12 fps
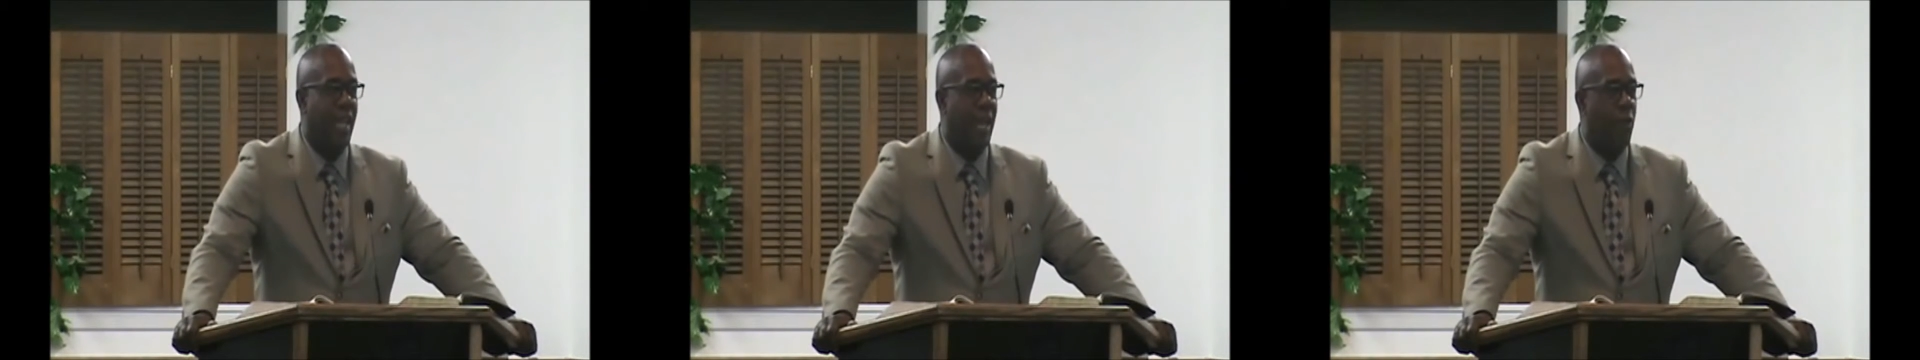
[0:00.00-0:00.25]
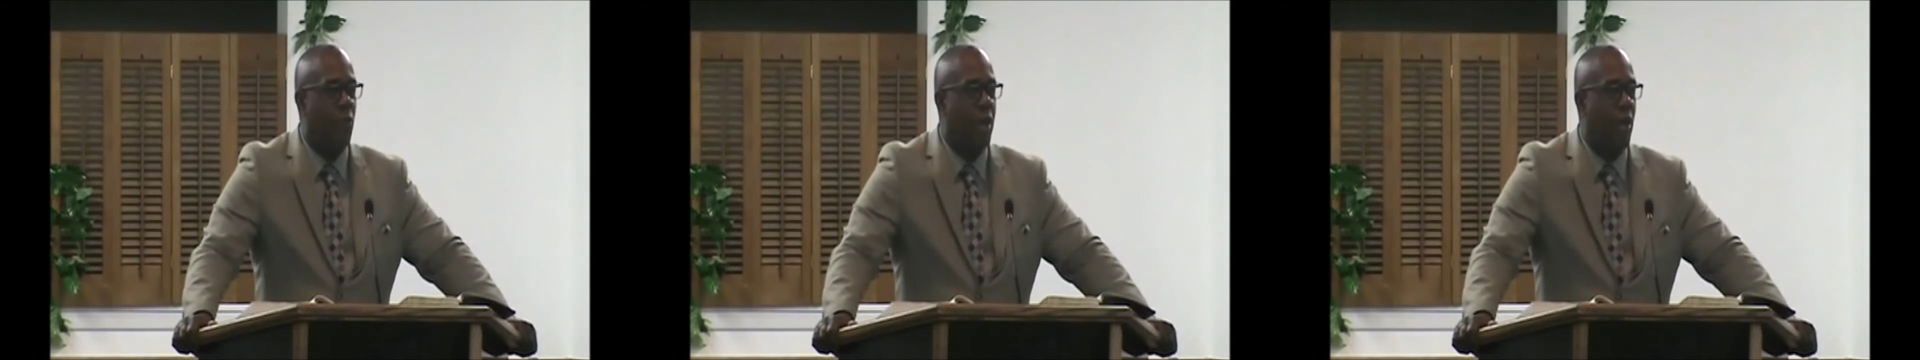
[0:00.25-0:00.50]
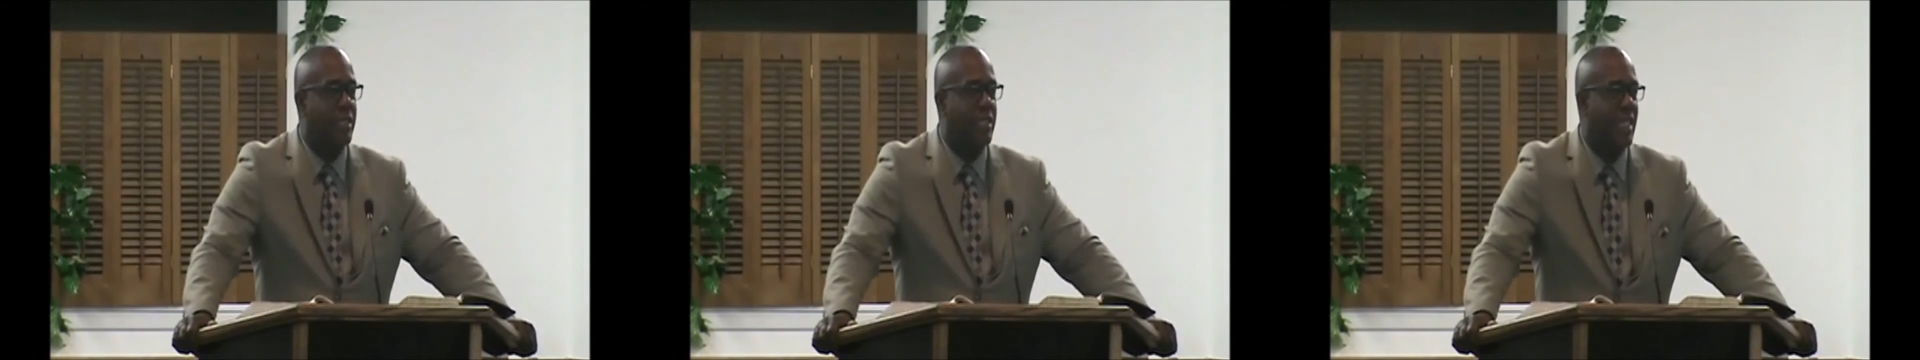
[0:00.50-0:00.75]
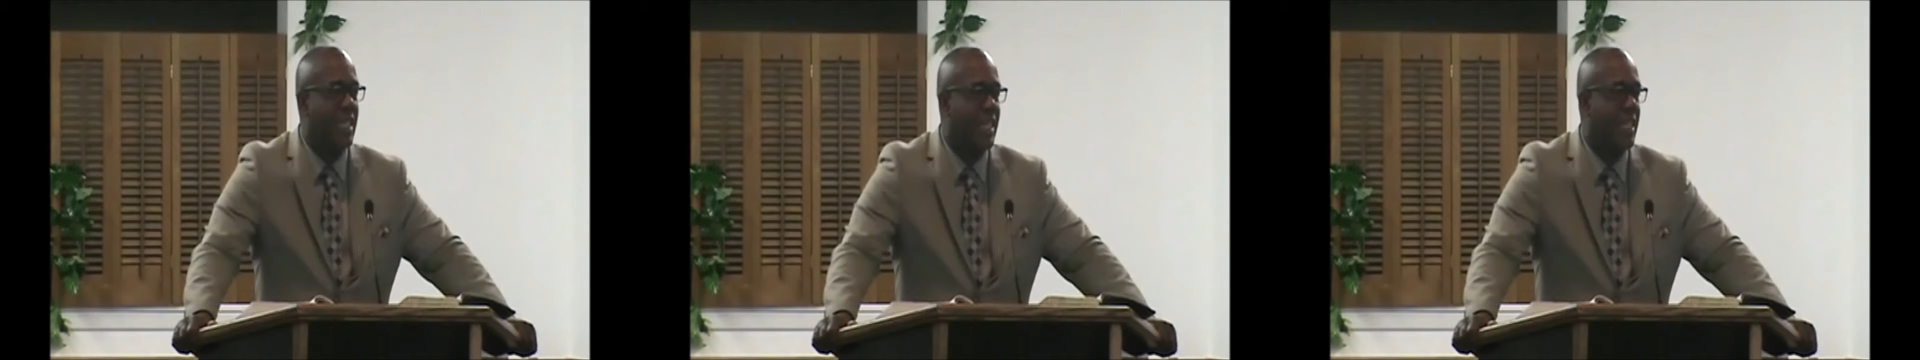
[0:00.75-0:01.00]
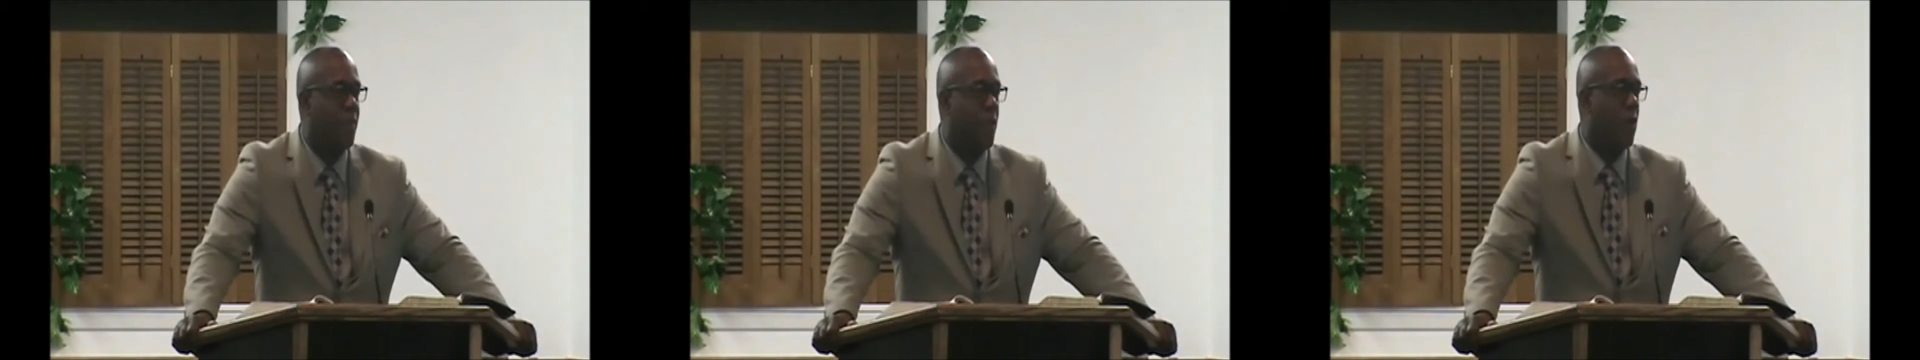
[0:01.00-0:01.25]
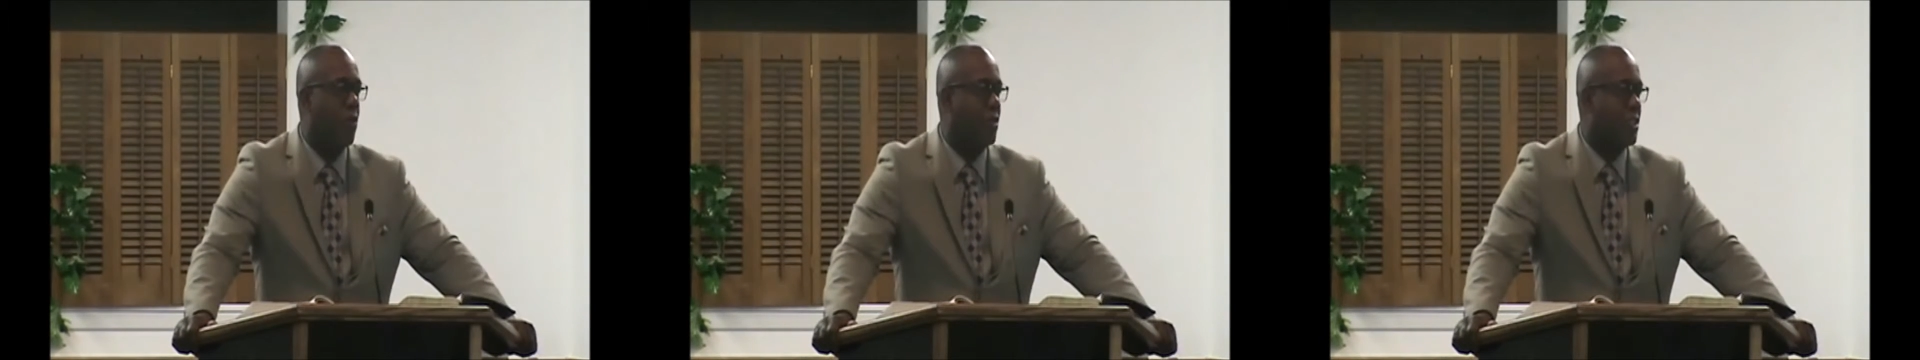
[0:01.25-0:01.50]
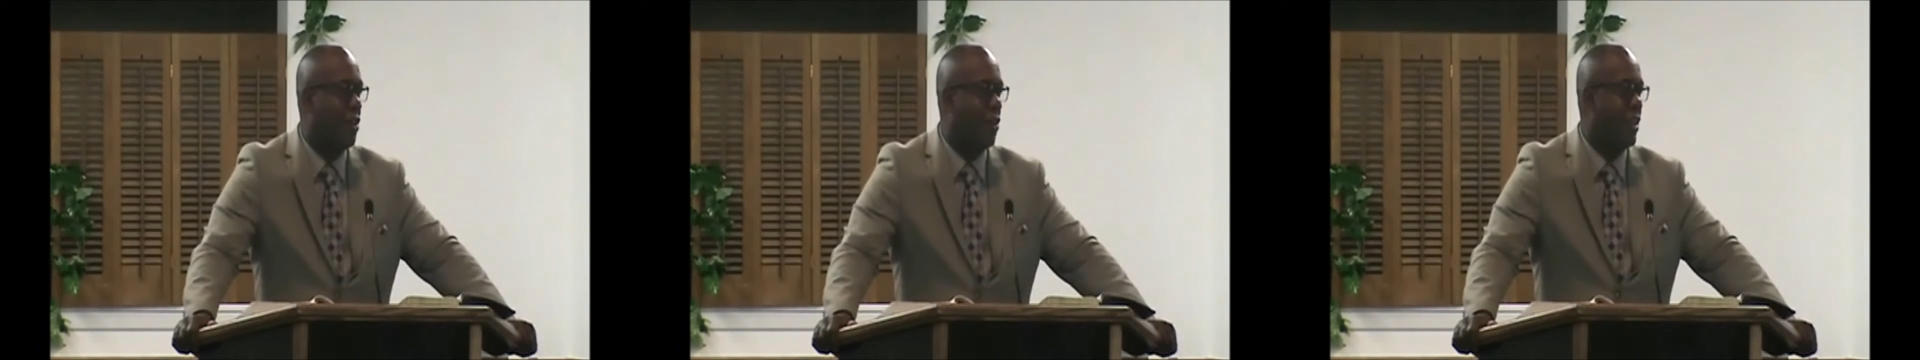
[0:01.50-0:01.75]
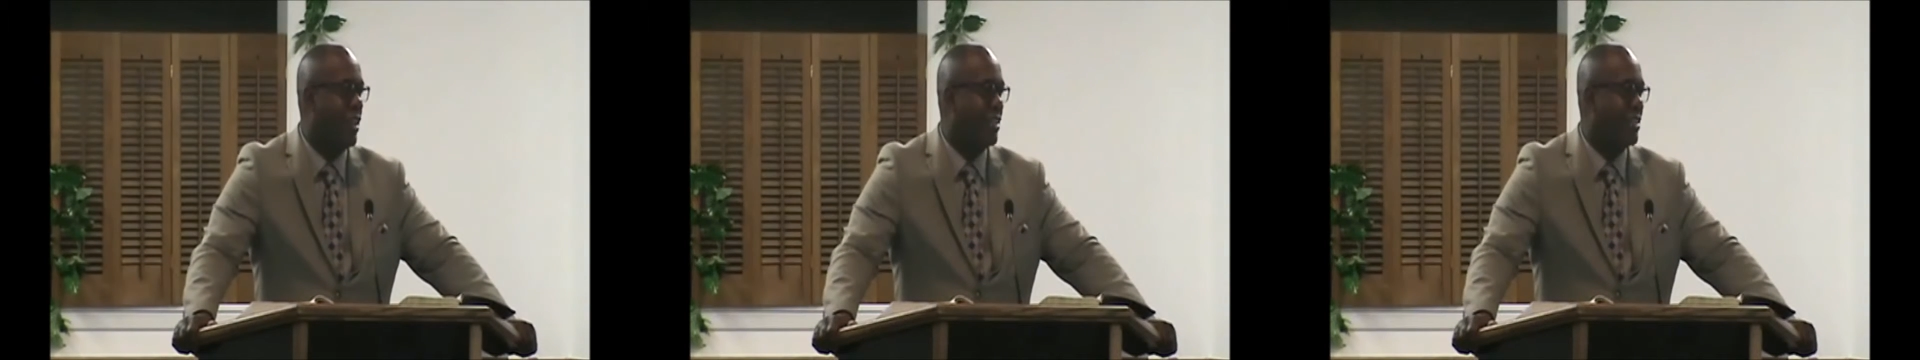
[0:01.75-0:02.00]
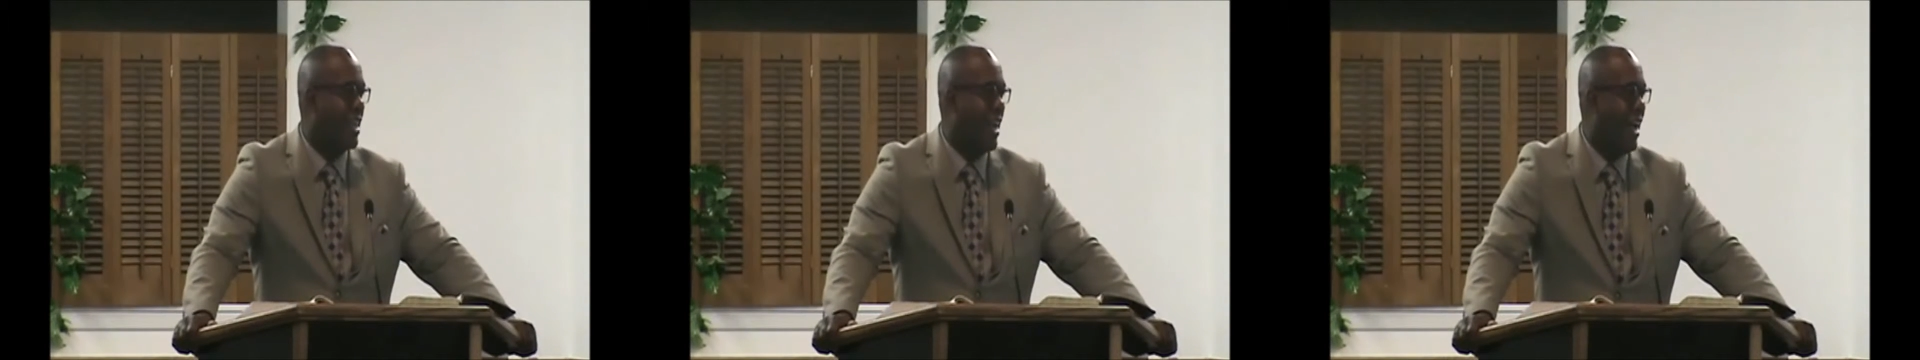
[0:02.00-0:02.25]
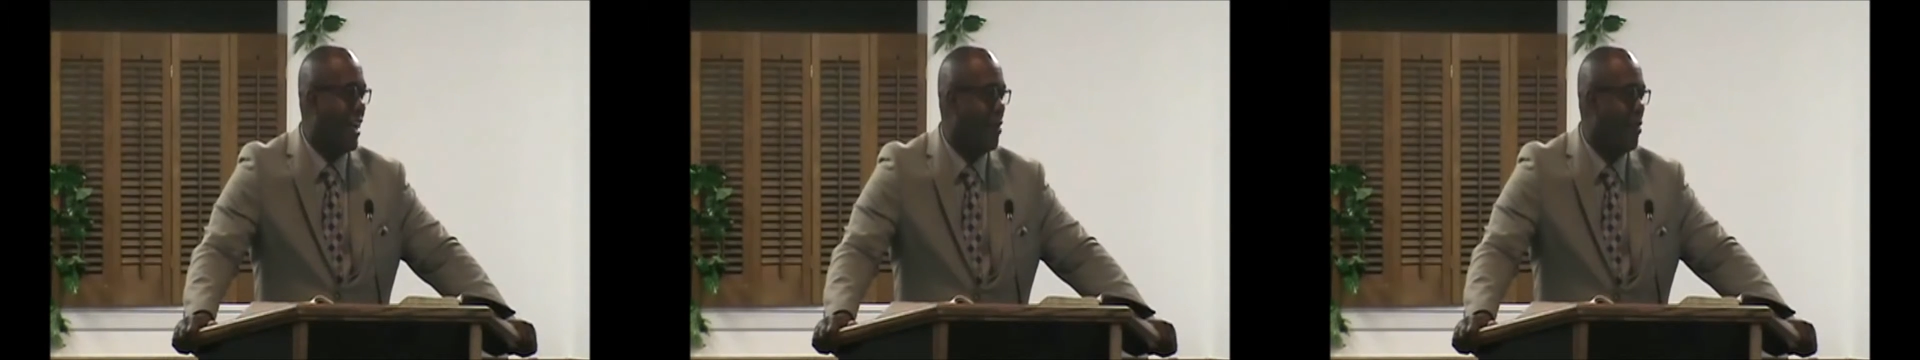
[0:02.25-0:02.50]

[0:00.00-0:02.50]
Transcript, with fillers: everyone always thinks they need the miracles to know that there's a God.